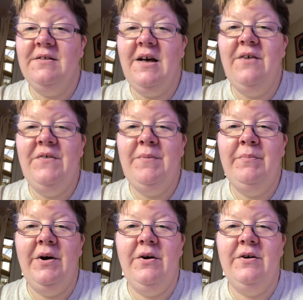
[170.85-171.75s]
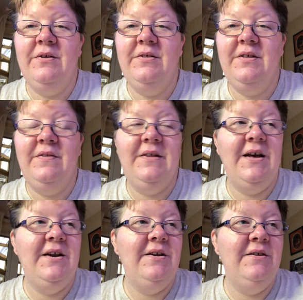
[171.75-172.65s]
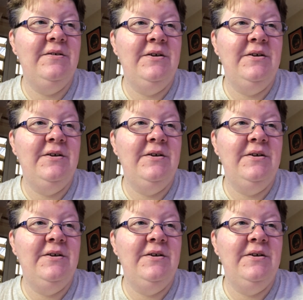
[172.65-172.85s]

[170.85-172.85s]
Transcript: cat vent box and then